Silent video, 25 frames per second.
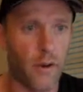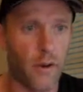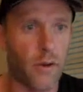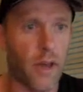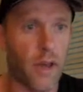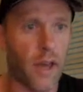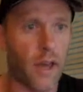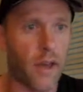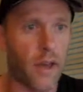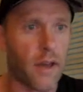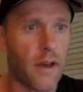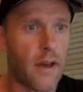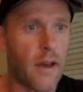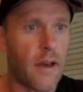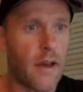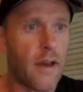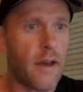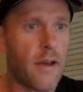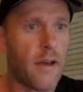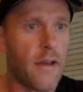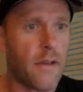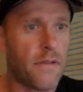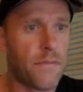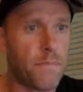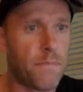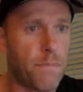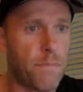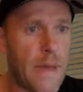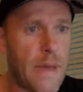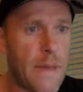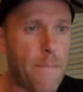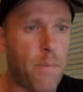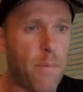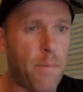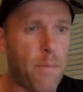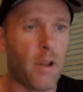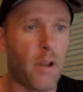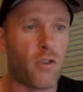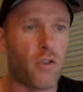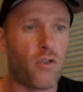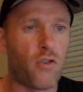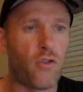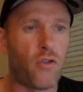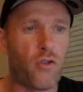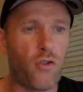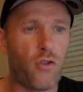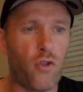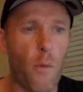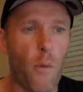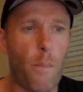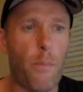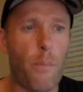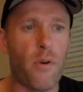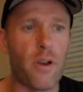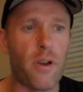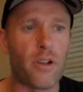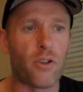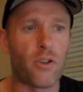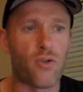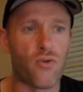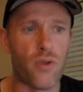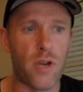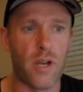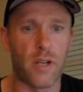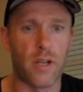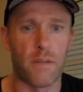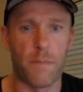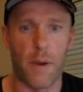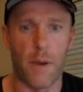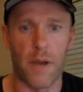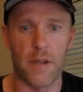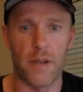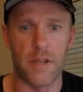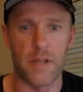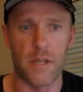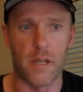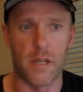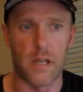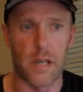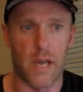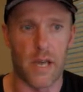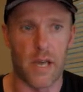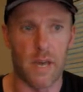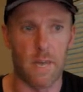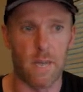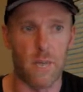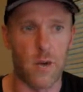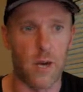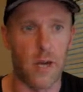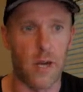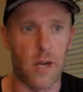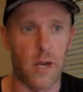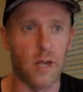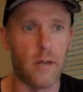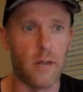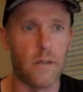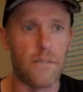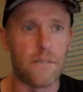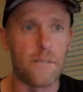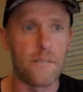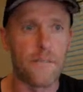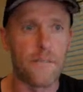Okay, people are super intrigued by this claim, right?